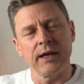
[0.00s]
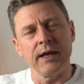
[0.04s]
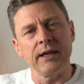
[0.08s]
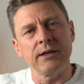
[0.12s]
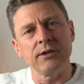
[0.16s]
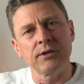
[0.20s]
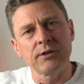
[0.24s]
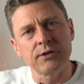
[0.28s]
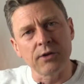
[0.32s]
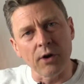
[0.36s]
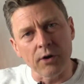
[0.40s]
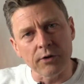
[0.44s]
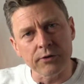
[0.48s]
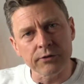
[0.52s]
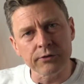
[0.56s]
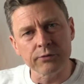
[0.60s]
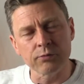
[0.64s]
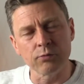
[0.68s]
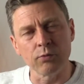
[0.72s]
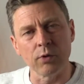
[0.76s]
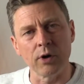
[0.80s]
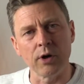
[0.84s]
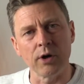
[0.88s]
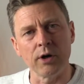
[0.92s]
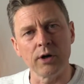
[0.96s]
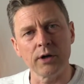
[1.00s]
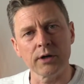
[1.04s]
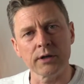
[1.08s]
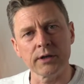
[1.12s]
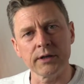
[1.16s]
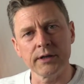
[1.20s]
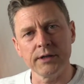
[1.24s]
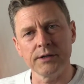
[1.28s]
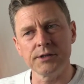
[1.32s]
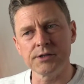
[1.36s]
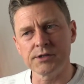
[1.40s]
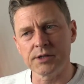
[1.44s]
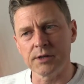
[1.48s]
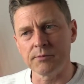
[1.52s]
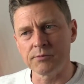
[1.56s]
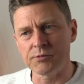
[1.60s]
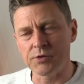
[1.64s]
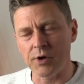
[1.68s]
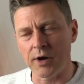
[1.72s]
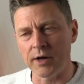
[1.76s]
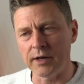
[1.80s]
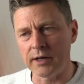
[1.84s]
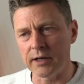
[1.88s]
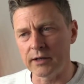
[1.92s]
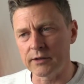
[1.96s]
it does work, leadership
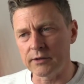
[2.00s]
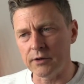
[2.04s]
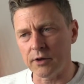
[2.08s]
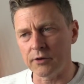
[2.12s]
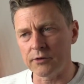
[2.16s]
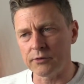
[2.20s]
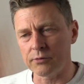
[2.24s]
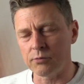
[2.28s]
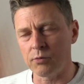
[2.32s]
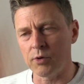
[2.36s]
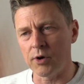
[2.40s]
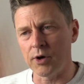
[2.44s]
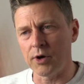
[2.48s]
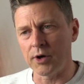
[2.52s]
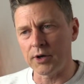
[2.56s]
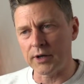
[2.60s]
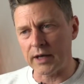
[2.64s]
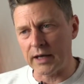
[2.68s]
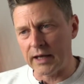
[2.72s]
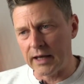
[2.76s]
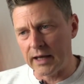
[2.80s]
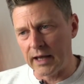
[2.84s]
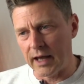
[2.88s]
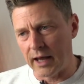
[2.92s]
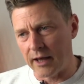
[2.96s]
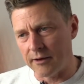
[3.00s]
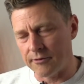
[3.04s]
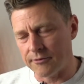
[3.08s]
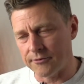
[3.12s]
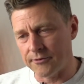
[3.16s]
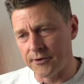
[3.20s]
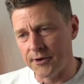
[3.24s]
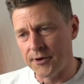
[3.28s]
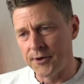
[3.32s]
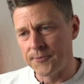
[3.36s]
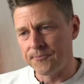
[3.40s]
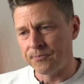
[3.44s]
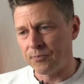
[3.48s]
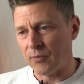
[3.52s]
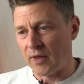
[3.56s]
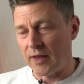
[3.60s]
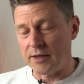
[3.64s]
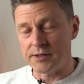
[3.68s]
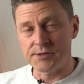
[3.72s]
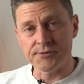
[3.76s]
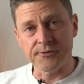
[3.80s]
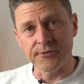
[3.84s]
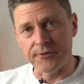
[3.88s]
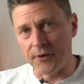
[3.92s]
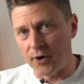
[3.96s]
training does work if
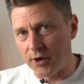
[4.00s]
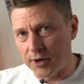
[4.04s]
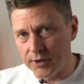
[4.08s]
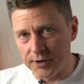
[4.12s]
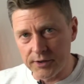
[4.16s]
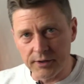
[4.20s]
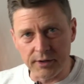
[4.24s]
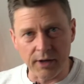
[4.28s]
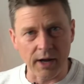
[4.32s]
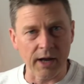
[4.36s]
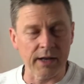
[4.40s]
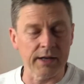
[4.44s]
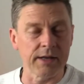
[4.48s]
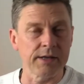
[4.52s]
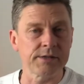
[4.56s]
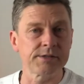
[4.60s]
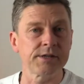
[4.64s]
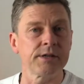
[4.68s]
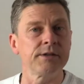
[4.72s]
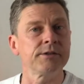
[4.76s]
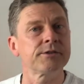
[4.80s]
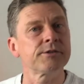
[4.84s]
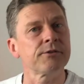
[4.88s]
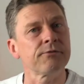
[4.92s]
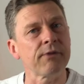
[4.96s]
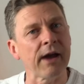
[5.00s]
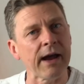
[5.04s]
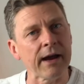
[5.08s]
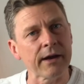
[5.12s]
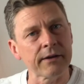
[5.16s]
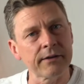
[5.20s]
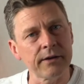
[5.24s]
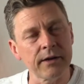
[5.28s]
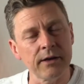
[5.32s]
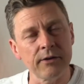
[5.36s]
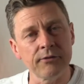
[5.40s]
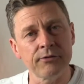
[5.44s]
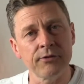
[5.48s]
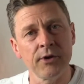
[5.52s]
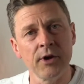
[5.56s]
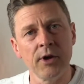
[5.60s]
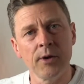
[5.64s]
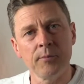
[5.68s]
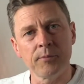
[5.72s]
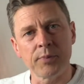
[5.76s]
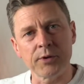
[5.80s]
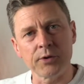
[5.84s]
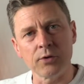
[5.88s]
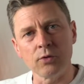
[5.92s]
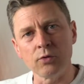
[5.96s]
it's fun and it's interactive,
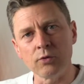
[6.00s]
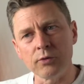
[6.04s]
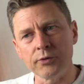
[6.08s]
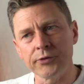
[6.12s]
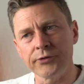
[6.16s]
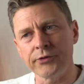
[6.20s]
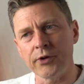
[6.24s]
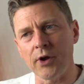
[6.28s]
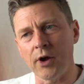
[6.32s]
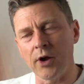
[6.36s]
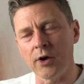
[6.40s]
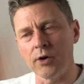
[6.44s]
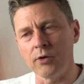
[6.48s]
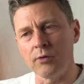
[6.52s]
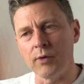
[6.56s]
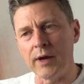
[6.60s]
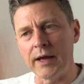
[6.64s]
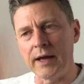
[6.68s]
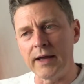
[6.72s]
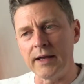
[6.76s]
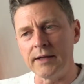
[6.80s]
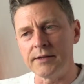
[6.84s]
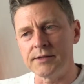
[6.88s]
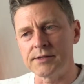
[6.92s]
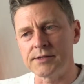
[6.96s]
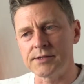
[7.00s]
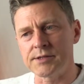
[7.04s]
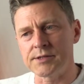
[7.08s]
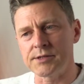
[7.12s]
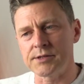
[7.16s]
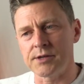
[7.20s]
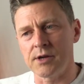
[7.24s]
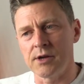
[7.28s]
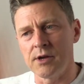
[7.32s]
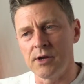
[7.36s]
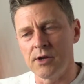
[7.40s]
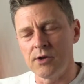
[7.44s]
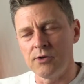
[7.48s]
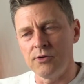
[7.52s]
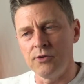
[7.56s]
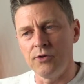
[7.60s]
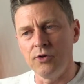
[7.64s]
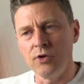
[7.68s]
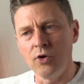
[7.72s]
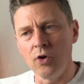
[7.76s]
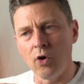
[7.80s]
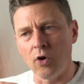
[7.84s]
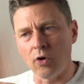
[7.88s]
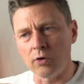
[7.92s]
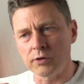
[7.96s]
but also it's
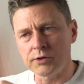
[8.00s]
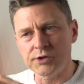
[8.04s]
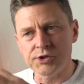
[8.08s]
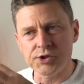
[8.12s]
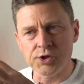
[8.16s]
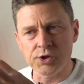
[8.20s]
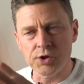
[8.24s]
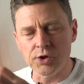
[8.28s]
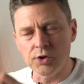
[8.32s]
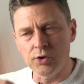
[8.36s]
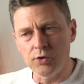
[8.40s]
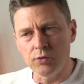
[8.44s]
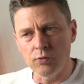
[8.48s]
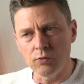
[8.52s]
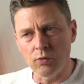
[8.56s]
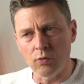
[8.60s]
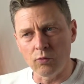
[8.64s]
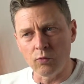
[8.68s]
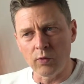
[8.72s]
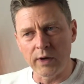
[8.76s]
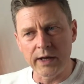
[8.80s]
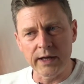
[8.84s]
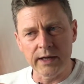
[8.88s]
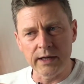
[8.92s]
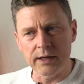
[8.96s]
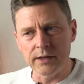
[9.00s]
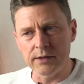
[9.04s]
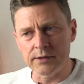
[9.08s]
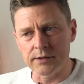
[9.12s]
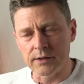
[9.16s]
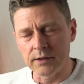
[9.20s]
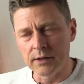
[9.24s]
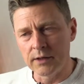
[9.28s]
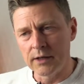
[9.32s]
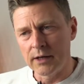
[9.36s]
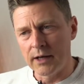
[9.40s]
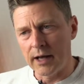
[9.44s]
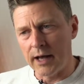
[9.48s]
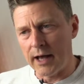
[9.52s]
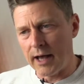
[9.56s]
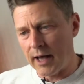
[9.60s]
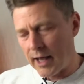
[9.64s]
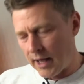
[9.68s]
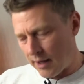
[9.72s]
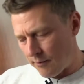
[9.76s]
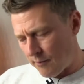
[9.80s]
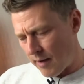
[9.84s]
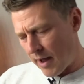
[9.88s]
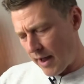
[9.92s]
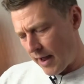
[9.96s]
not too weird
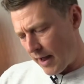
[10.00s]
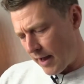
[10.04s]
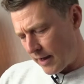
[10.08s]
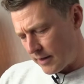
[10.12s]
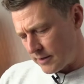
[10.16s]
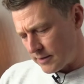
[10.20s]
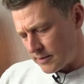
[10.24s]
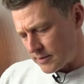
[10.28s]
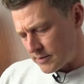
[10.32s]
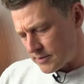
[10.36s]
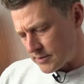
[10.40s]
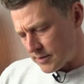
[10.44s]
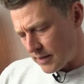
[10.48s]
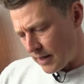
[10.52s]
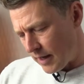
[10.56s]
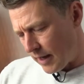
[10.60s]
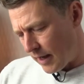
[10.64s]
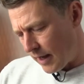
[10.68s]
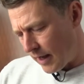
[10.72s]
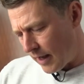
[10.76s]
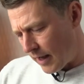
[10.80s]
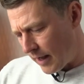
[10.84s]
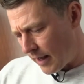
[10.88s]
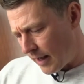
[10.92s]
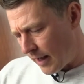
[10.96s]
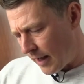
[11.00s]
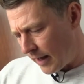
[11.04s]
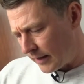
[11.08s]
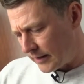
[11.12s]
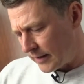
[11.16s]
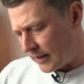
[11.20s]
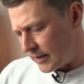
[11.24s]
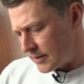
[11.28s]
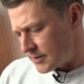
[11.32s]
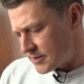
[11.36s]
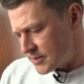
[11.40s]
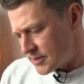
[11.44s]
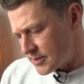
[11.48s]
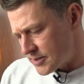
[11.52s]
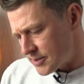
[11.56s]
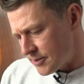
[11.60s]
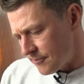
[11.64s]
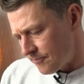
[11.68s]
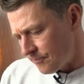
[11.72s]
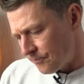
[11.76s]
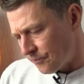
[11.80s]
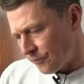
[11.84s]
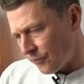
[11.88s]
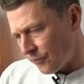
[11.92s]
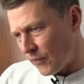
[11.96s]
um, and, uh, and it's
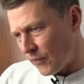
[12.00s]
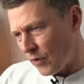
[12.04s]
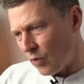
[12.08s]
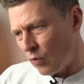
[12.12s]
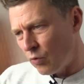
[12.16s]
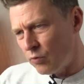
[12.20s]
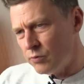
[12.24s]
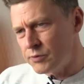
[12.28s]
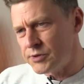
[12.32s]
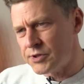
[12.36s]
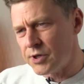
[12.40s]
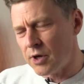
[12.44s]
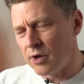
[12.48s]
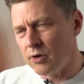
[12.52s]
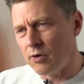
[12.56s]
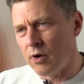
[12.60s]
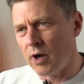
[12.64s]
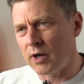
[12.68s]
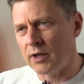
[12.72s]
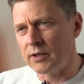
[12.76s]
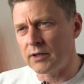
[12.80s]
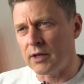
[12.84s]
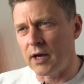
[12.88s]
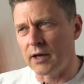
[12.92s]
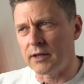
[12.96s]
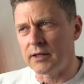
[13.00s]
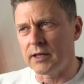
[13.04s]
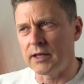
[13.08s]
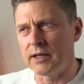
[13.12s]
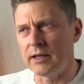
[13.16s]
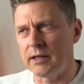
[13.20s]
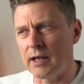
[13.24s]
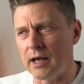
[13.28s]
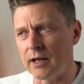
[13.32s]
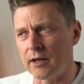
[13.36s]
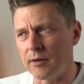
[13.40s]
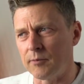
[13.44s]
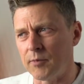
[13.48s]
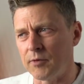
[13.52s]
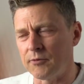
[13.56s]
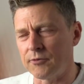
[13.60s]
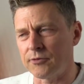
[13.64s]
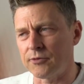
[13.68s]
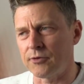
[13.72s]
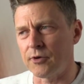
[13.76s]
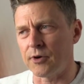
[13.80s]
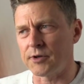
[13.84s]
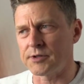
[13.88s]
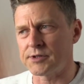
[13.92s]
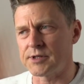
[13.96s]
also, a, a, key element
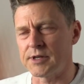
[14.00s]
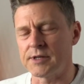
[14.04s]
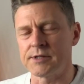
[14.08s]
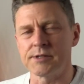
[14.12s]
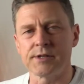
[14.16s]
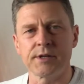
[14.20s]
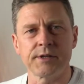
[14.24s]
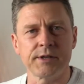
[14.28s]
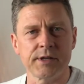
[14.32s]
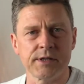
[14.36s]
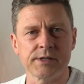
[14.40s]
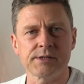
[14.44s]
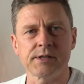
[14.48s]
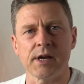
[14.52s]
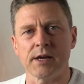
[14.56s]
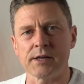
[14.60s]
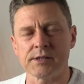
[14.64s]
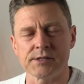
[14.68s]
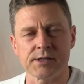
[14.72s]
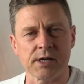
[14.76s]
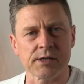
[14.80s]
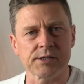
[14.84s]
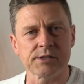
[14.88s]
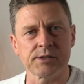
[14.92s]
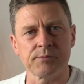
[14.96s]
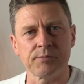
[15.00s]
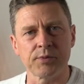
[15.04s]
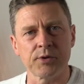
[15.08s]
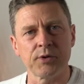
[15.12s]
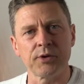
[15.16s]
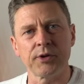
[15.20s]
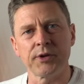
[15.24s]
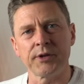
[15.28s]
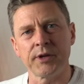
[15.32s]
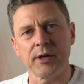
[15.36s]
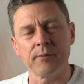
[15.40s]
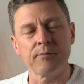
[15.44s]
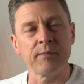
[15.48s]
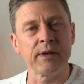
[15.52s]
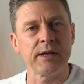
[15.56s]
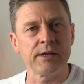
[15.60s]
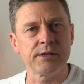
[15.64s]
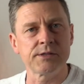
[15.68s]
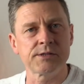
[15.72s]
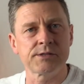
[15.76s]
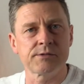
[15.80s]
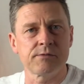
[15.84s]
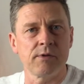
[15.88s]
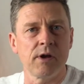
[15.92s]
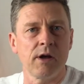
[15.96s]
for us is that it's accessible and it
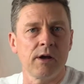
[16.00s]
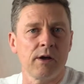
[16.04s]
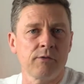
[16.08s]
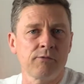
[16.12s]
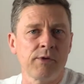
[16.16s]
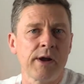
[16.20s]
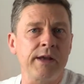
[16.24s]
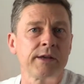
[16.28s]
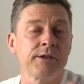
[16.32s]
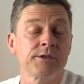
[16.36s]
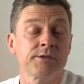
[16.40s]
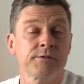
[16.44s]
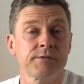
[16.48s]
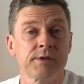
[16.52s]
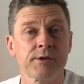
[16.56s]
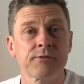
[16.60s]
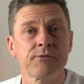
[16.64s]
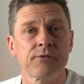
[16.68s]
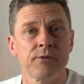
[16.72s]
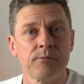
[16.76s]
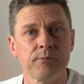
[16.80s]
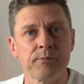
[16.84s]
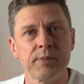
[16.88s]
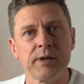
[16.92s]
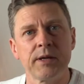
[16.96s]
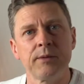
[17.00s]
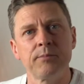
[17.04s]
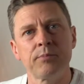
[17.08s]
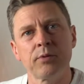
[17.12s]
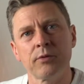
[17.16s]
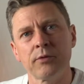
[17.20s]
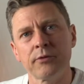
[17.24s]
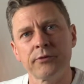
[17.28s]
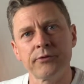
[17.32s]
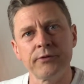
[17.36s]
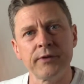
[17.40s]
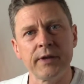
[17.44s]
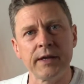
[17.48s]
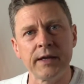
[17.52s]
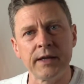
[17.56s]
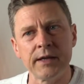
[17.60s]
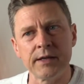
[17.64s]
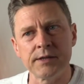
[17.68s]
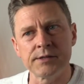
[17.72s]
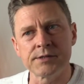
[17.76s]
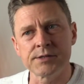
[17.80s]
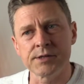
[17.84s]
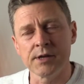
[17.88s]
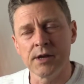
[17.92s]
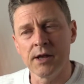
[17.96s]
meets a range of different people's
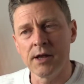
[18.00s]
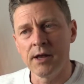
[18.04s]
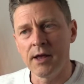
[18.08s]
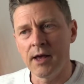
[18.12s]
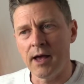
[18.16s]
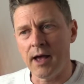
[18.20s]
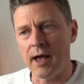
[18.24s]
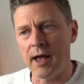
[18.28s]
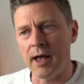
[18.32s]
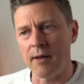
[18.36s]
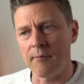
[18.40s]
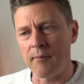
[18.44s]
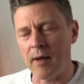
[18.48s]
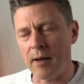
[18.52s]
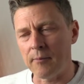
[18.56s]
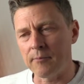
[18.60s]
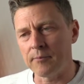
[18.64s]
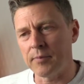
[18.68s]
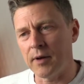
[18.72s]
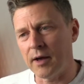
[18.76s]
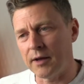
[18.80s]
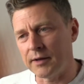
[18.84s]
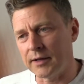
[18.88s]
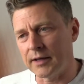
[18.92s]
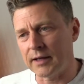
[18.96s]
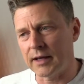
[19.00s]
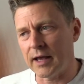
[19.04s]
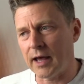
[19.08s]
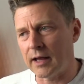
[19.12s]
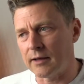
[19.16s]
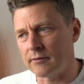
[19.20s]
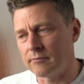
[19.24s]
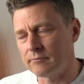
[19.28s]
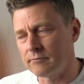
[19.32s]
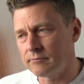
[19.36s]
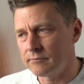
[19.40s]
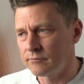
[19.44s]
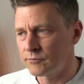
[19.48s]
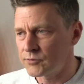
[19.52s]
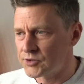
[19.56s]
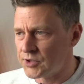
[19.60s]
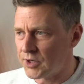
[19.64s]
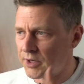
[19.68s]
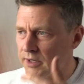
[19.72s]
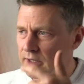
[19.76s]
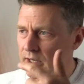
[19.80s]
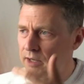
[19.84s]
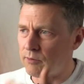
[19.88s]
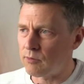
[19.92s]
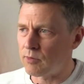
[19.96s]
needs. Um, and, and again,
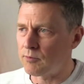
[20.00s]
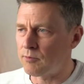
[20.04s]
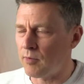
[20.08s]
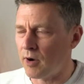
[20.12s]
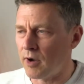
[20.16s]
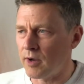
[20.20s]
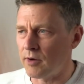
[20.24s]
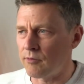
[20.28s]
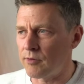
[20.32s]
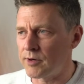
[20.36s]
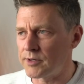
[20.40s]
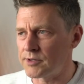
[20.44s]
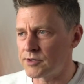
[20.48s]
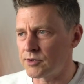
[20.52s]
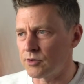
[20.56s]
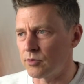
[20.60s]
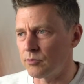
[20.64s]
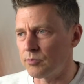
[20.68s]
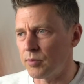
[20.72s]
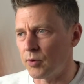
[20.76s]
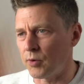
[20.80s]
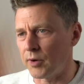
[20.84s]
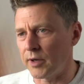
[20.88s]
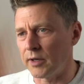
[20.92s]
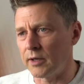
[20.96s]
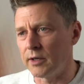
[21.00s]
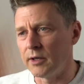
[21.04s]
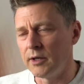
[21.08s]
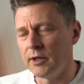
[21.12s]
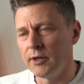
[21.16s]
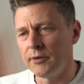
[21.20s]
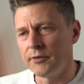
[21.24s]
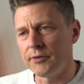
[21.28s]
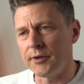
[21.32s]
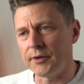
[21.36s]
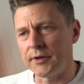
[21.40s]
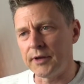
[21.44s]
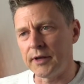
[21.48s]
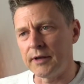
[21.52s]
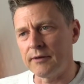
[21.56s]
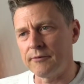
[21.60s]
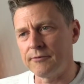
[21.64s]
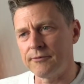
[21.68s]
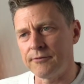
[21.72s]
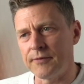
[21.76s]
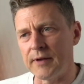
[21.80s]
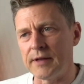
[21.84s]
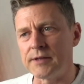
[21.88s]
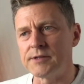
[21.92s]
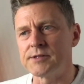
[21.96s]
tying it in with my original point, that it
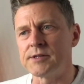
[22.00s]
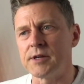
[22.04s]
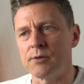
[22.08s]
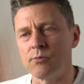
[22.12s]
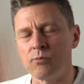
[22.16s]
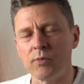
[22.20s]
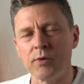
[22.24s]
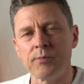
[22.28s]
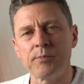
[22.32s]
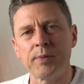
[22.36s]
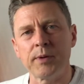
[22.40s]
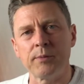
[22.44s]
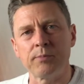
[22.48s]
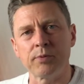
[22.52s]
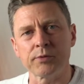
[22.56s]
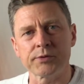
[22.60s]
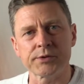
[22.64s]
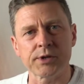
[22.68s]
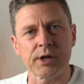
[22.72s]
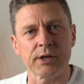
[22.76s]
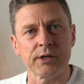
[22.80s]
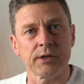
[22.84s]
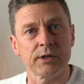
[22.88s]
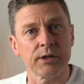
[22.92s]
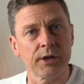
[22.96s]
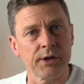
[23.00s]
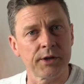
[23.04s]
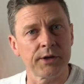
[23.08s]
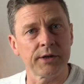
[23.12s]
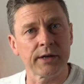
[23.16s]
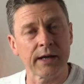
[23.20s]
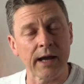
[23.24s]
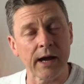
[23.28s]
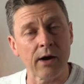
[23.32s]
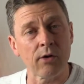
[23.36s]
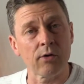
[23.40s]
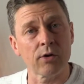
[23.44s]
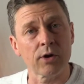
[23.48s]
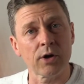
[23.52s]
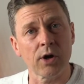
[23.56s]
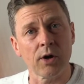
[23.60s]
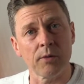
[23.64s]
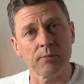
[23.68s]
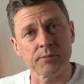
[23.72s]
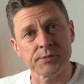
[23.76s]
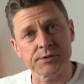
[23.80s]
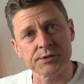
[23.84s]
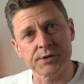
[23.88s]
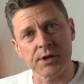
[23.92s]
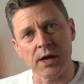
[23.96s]
fits in with people's kind of learning
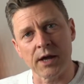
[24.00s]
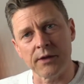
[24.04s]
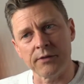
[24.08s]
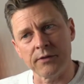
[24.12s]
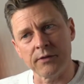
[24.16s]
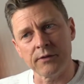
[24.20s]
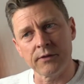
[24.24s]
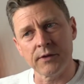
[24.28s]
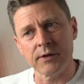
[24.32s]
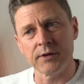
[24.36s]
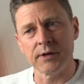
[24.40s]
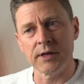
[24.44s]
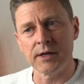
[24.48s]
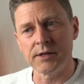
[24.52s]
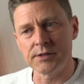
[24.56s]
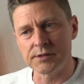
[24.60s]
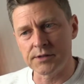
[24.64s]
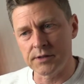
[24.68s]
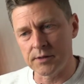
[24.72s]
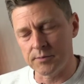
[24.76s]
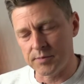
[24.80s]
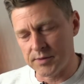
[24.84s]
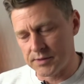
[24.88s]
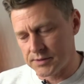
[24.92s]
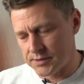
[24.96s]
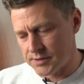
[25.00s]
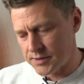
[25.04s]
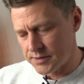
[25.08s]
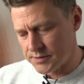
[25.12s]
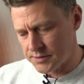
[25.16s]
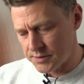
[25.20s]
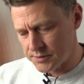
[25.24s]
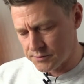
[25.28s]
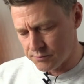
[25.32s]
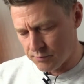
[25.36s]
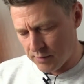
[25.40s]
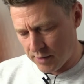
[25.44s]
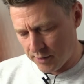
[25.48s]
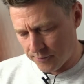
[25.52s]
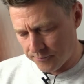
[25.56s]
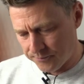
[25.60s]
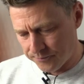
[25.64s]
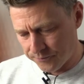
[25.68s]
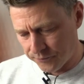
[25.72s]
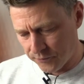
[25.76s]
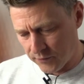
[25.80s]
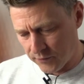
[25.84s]
outcomes and the needs of the business as well.